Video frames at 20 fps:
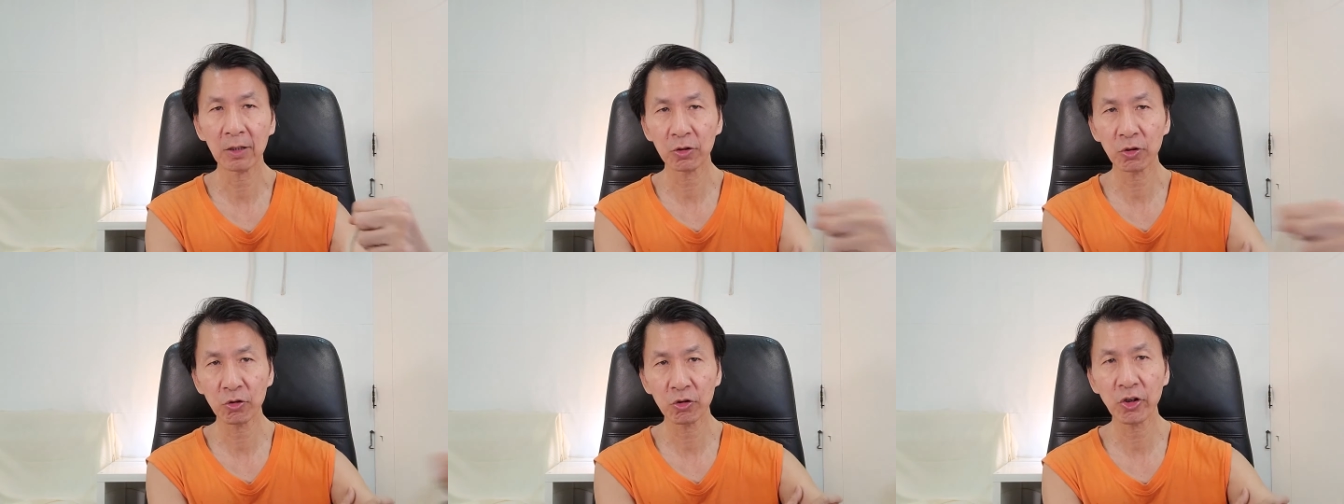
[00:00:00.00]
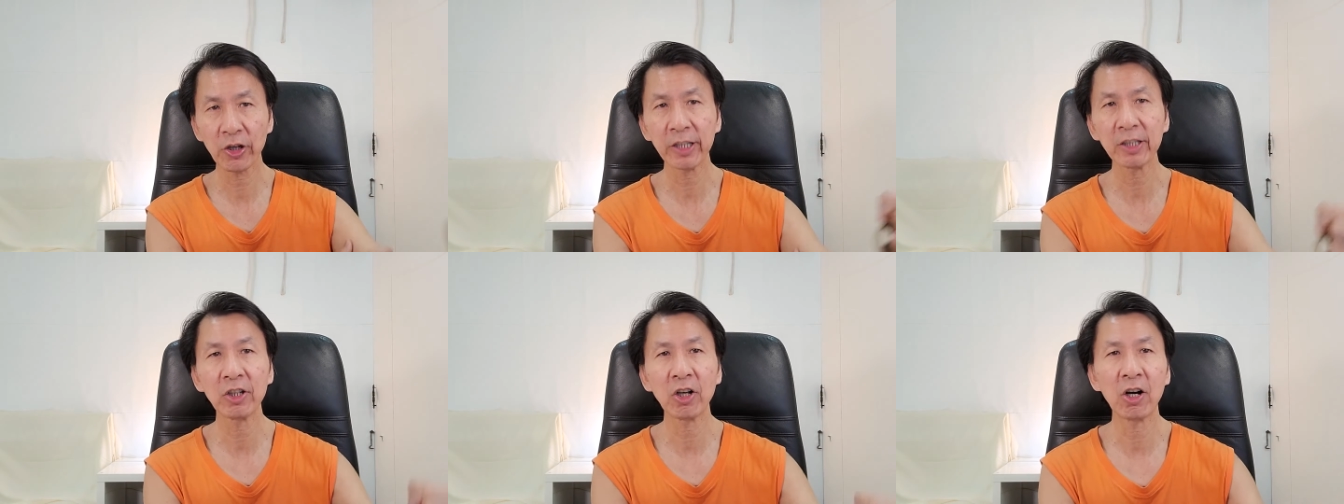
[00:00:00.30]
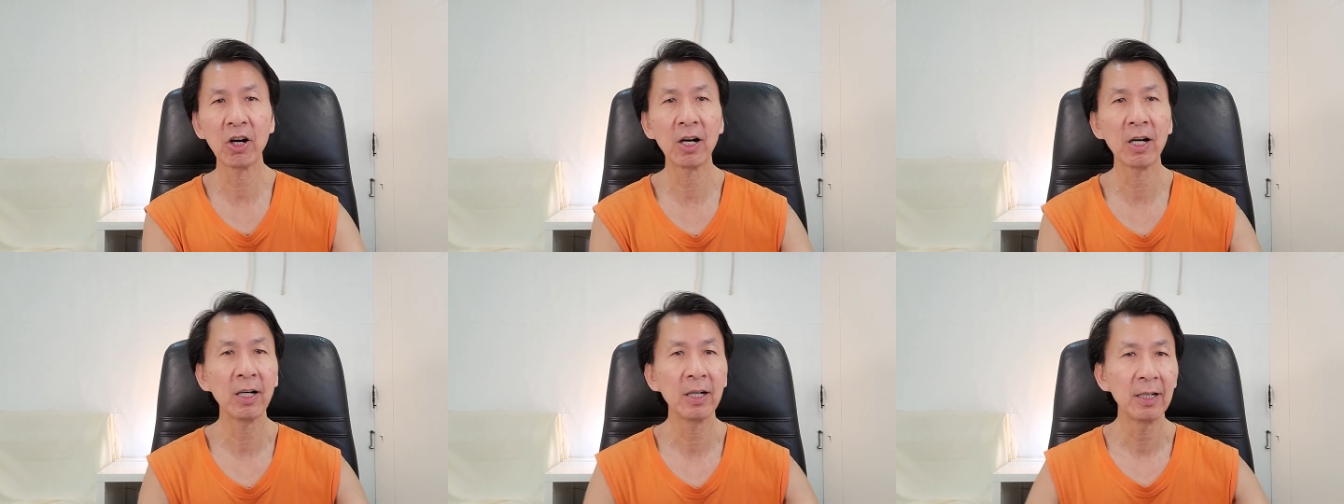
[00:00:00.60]
to change
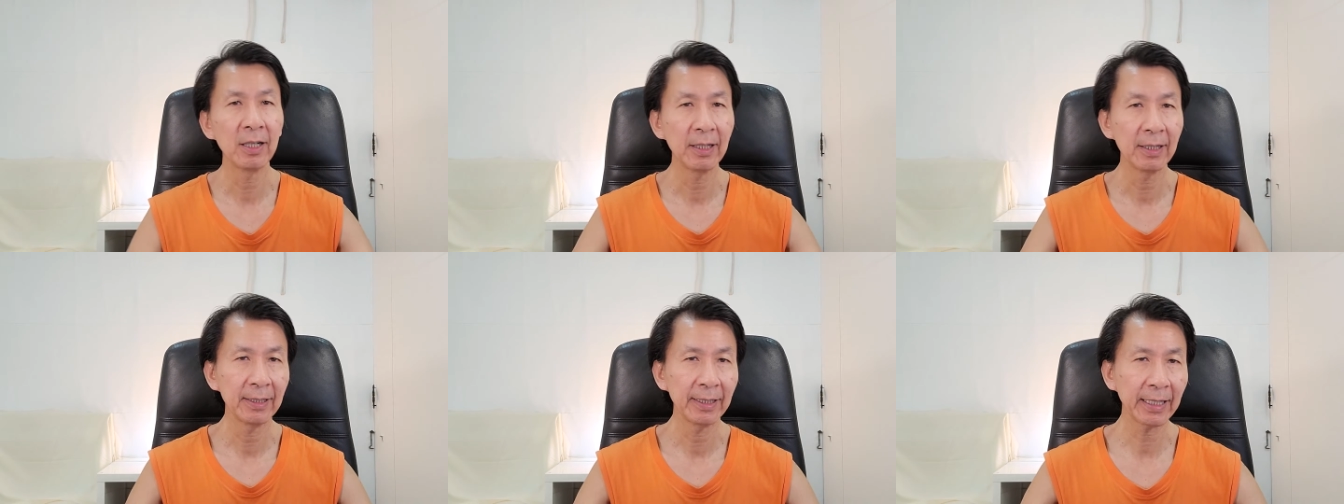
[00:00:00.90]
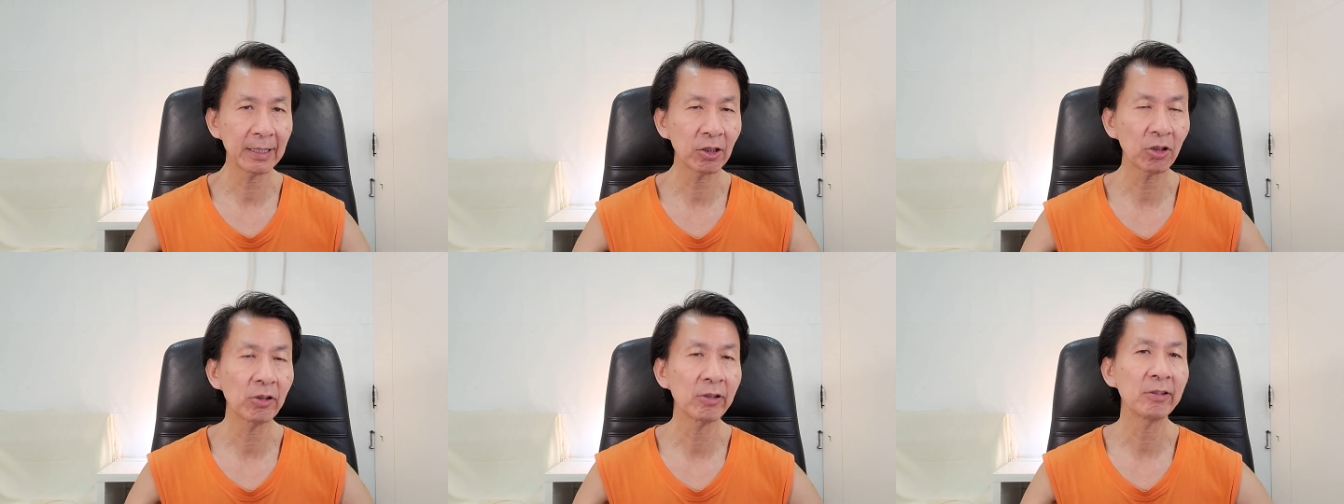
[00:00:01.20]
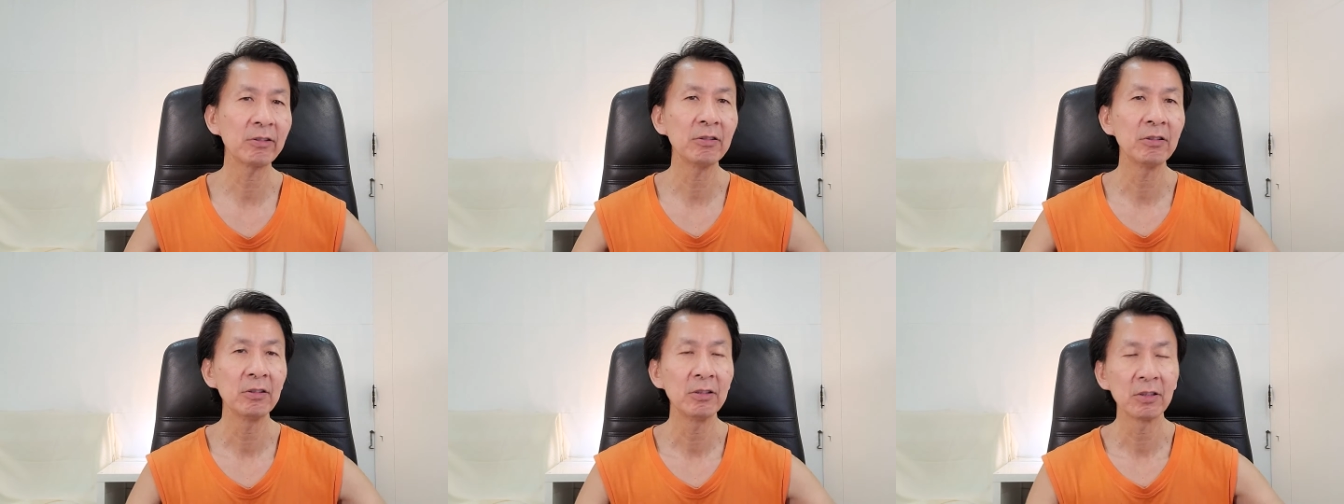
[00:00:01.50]
your
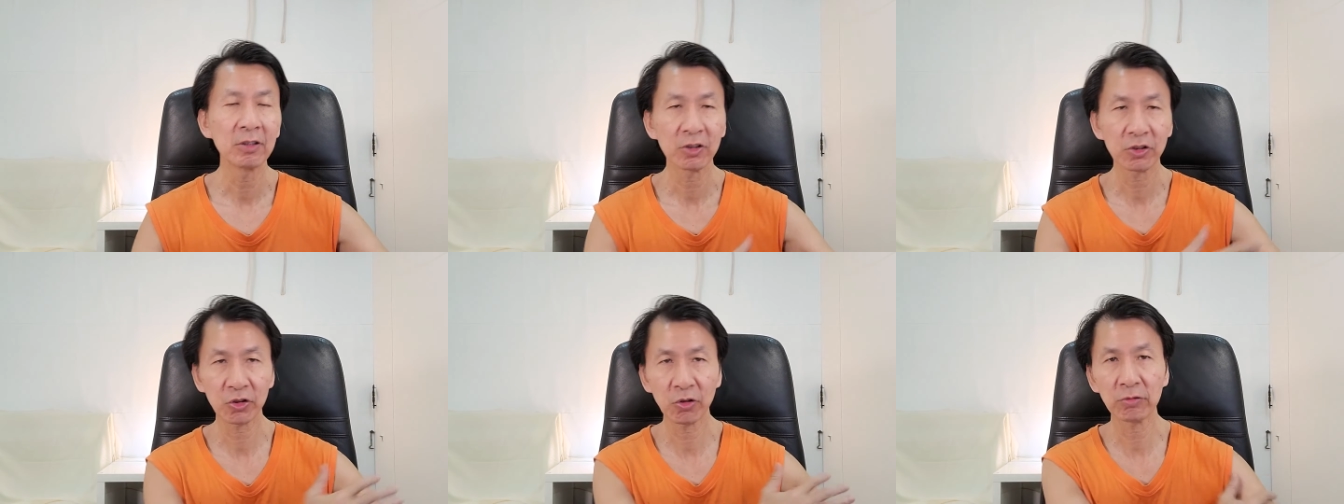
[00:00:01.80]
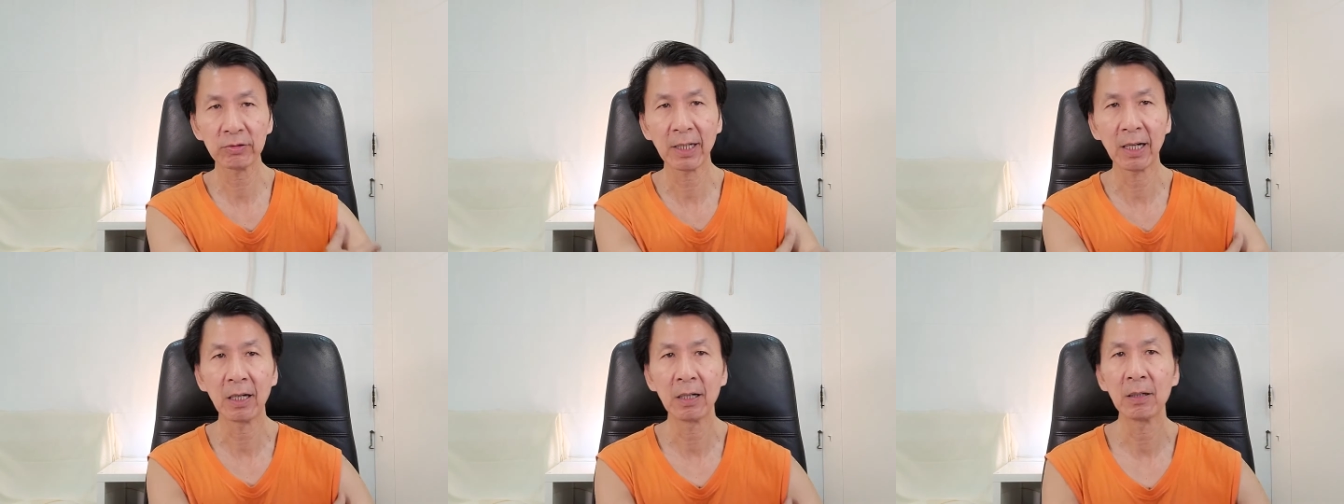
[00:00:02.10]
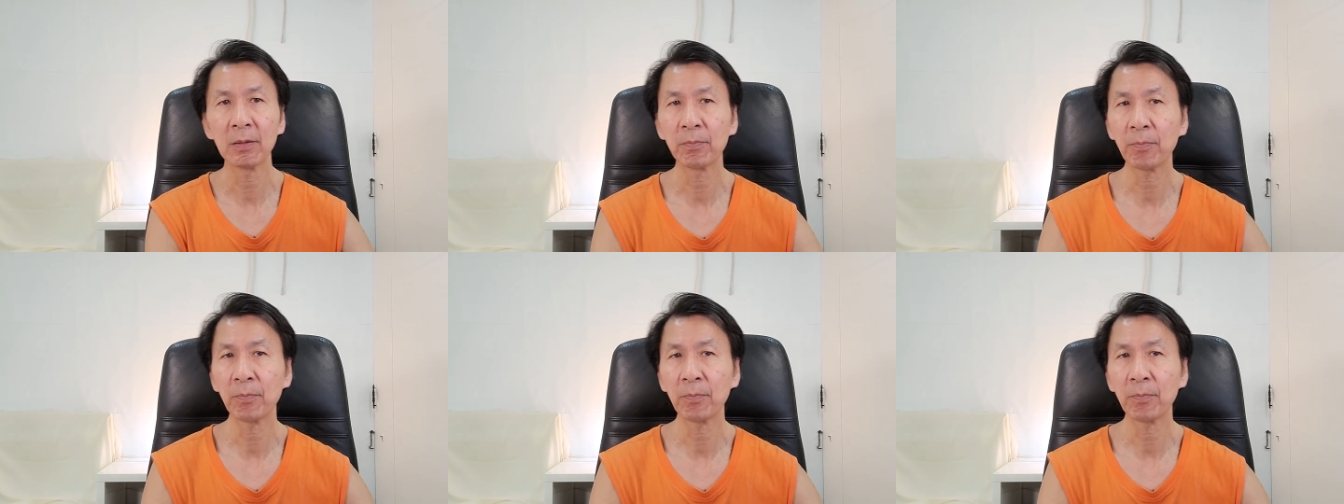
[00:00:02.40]
lateral shoulder,